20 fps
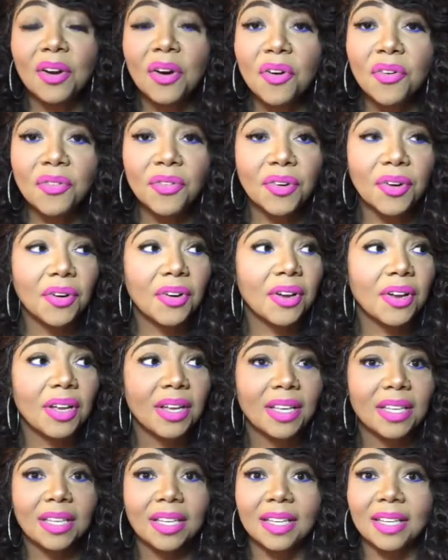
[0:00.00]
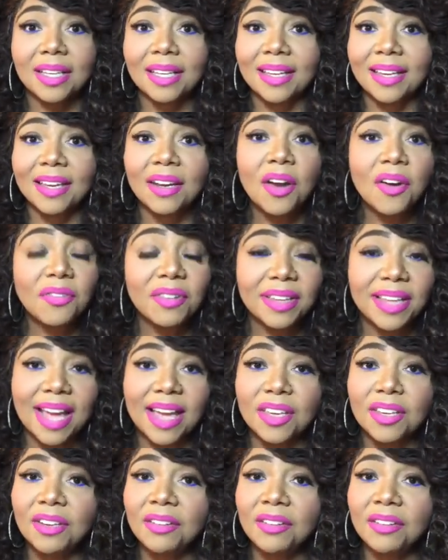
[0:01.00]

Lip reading: over get over that.